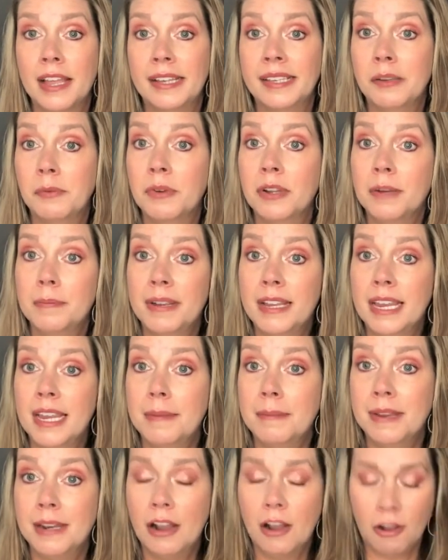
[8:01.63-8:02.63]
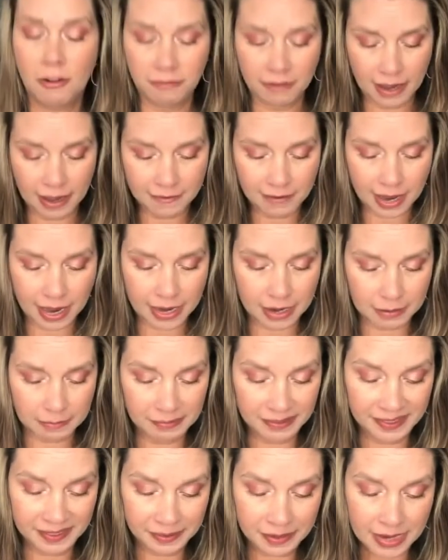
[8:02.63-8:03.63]
So we're gonna be keeping all 5
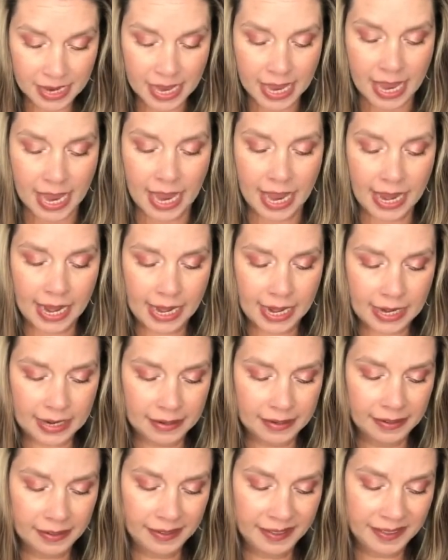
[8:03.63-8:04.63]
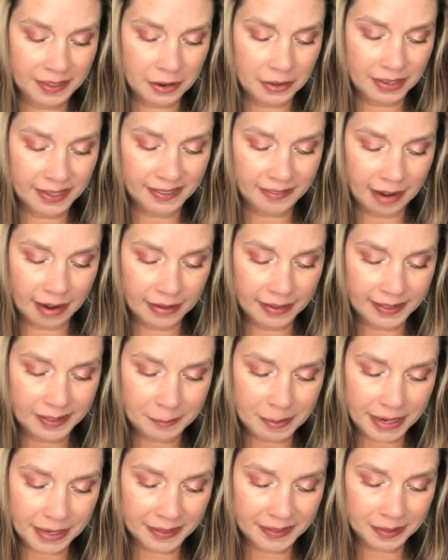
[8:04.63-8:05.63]
items. And so the stylist
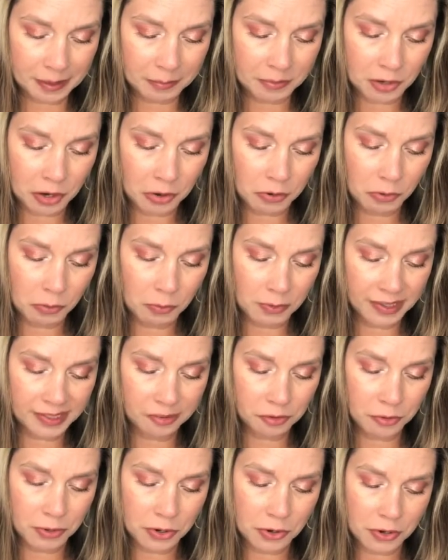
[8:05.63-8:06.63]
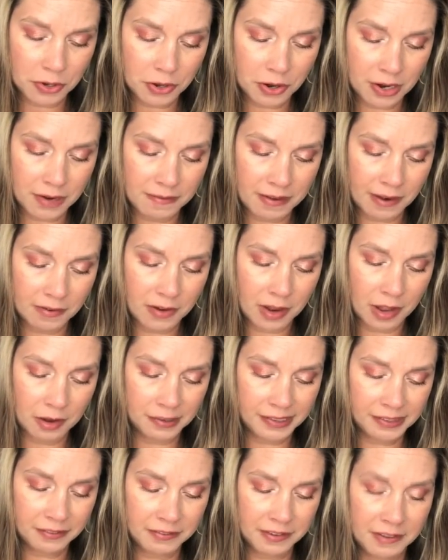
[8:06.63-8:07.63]
pick subtotal was
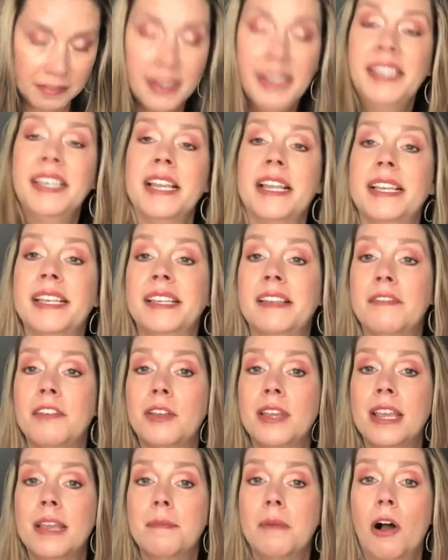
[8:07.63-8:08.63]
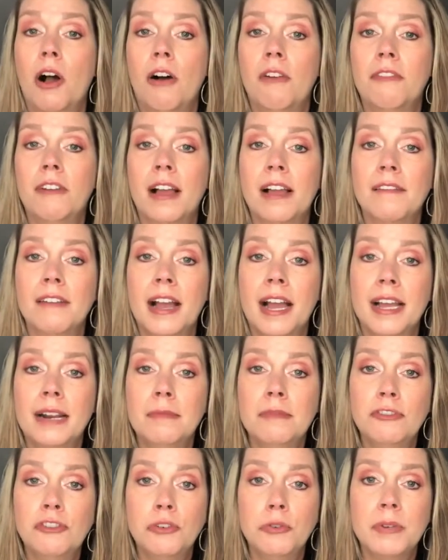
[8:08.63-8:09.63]
$235.50. If you keep all 5
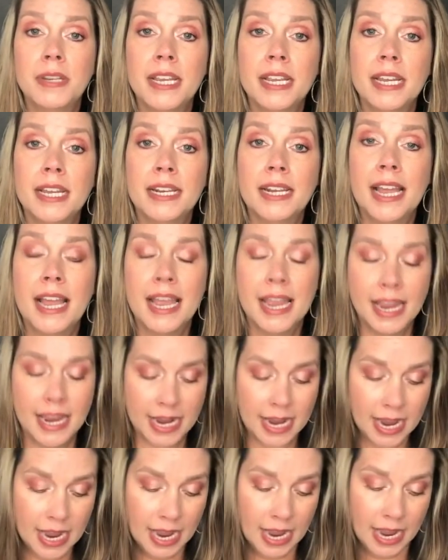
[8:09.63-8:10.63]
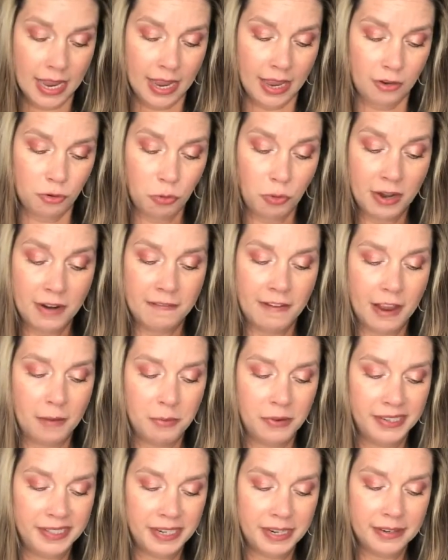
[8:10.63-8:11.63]
items, you get a
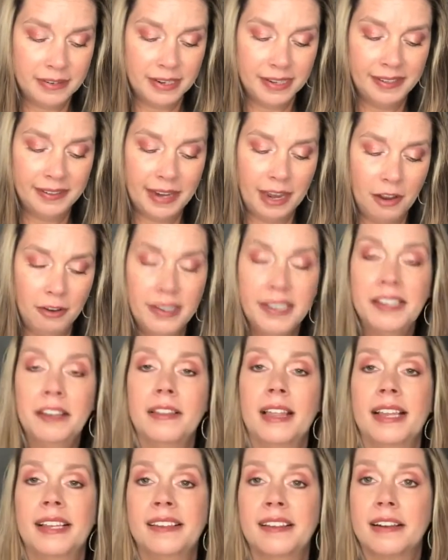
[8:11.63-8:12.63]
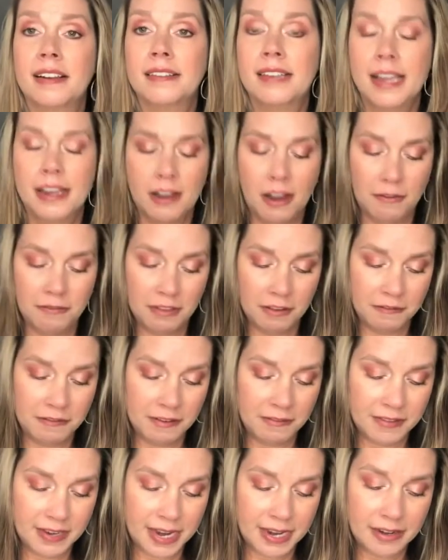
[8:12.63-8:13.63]
25% discount, and so that's going to take off the
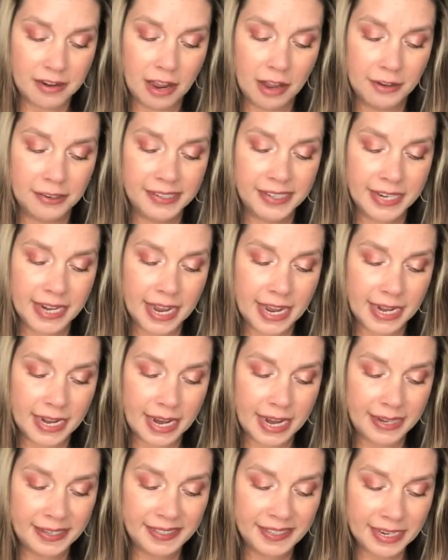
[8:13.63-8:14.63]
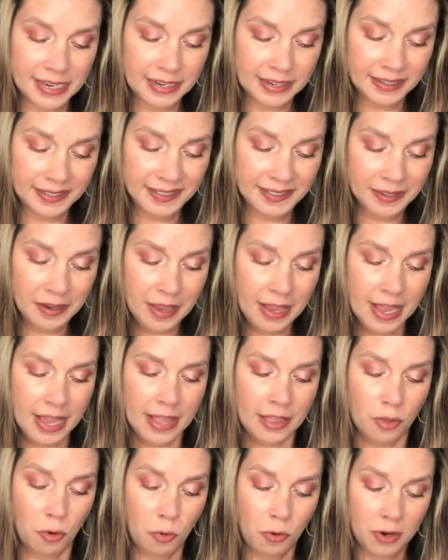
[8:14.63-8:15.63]
$58.88.
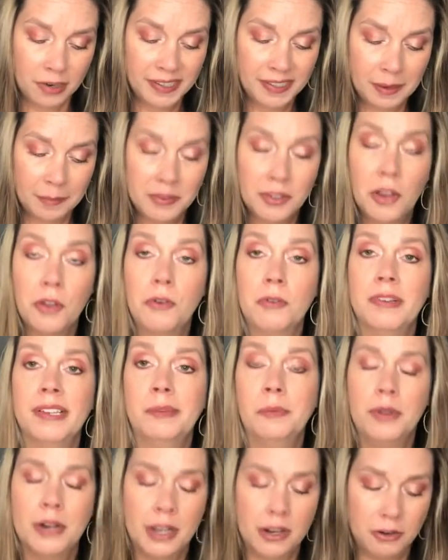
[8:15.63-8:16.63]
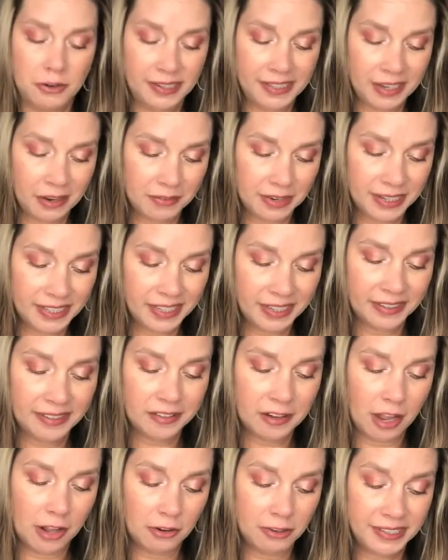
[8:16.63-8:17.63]
The order subtotal is
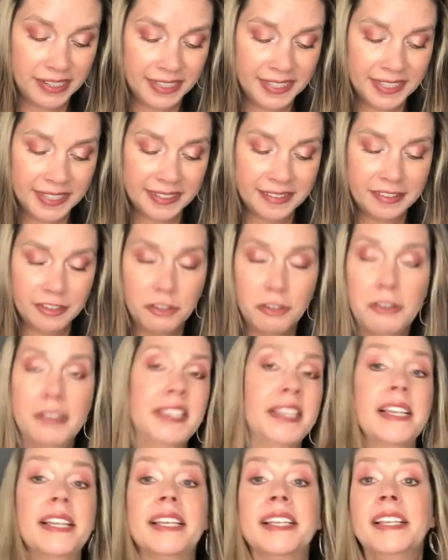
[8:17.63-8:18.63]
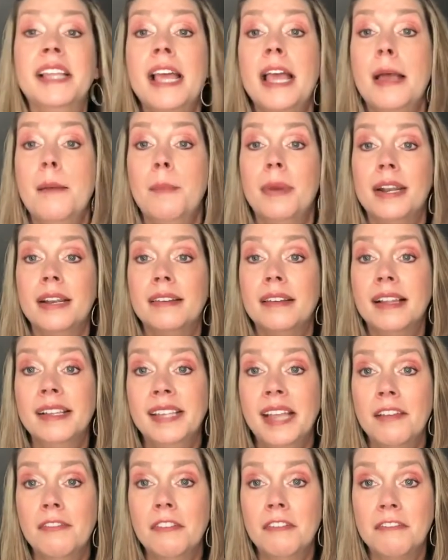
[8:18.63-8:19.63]
$176.62, but he does
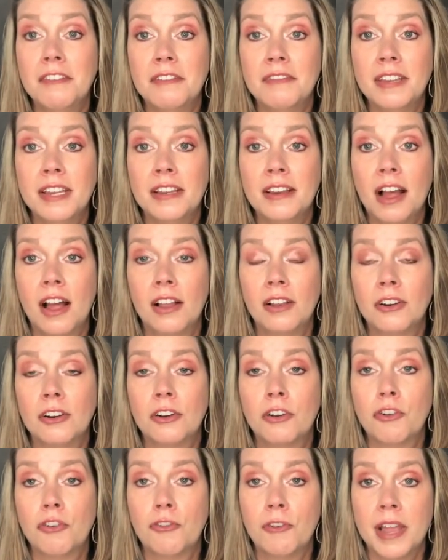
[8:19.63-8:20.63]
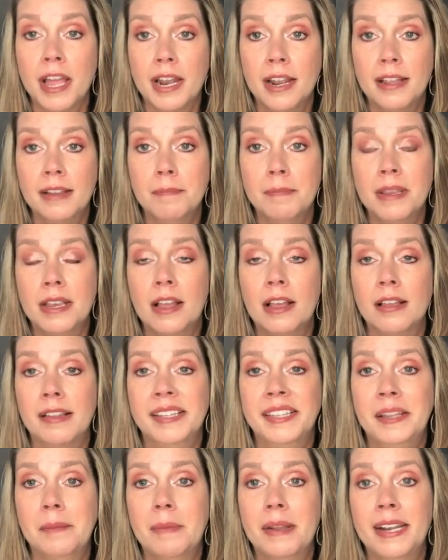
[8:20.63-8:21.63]
have a $50 credit because
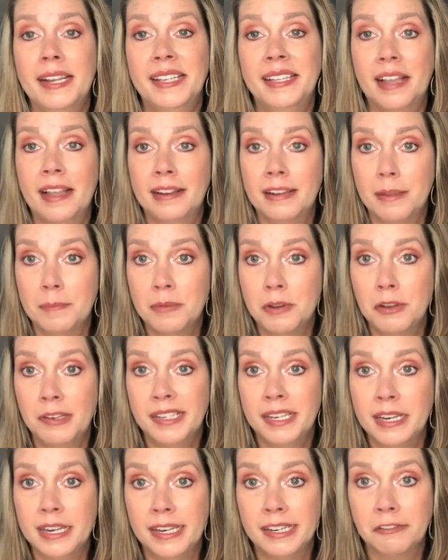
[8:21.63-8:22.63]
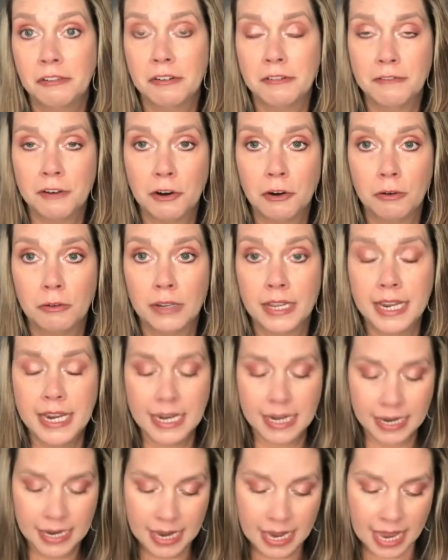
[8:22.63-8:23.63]
somebody signed up using his referral
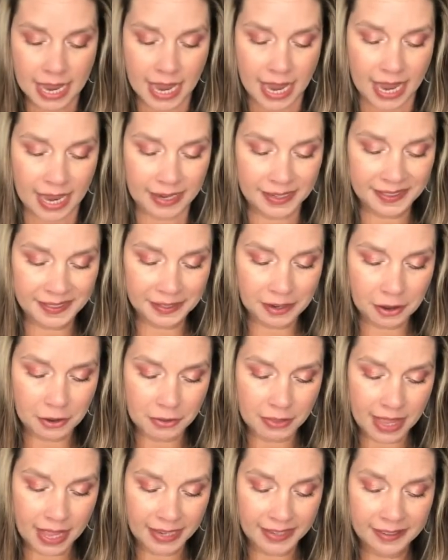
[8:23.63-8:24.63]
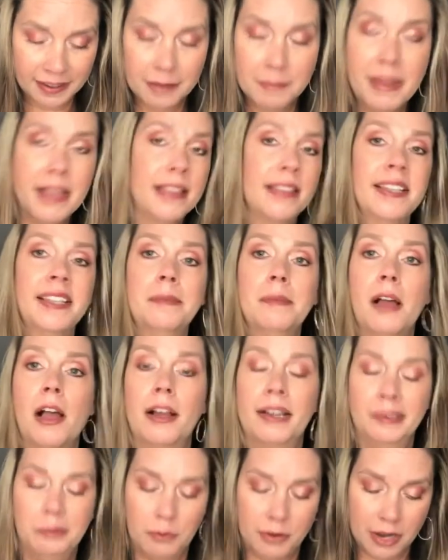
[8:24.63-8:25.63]
link, and so that's going to make this
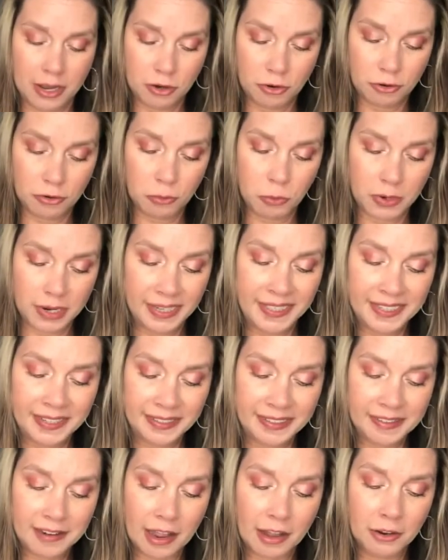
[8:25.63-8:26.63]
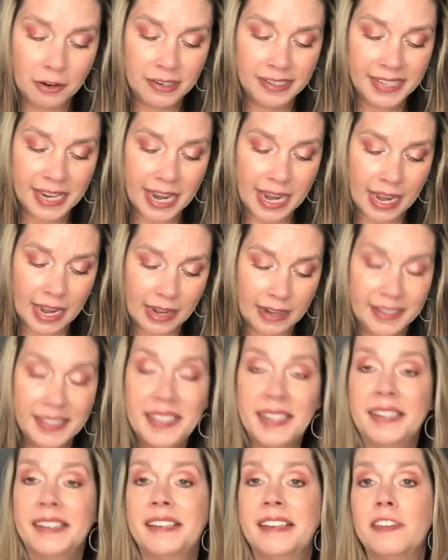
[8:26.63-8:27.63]
box
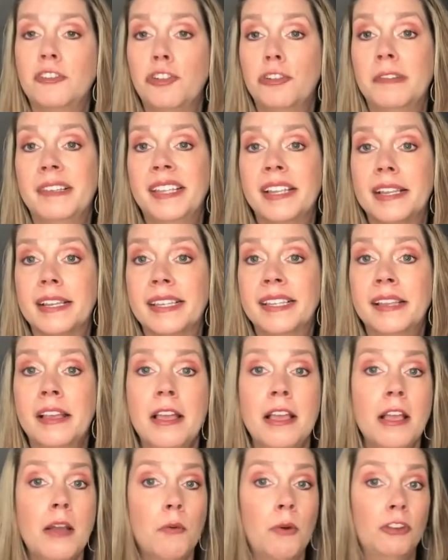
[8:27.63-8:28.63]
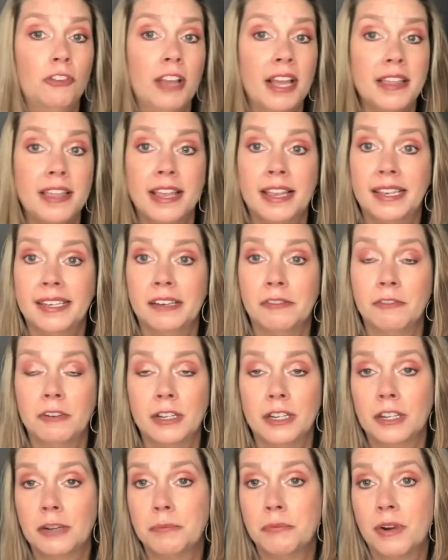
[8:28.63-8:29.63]
$126.62, which I think is a
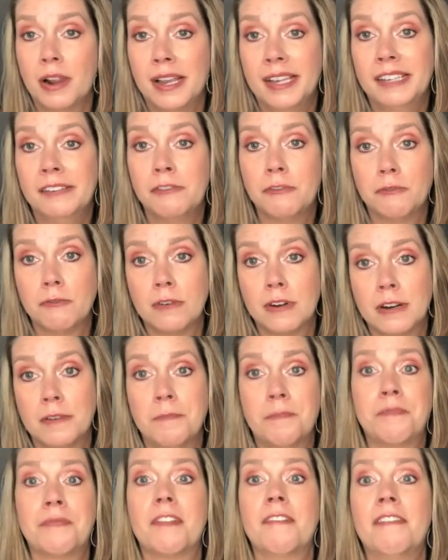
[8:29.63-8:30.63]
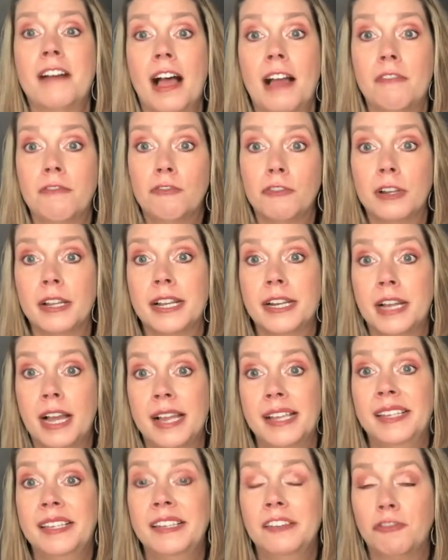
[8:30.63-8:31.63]
really good price for 5 really
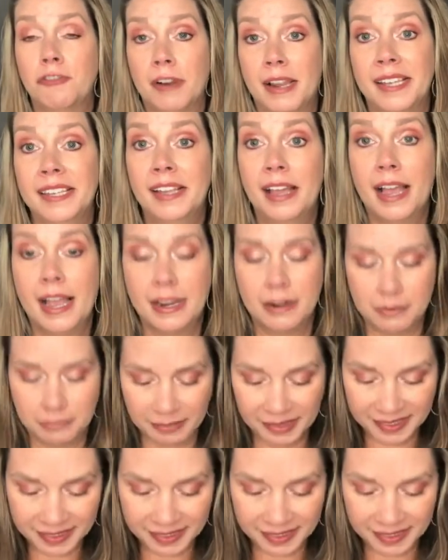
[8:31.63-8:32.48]
nice dress items.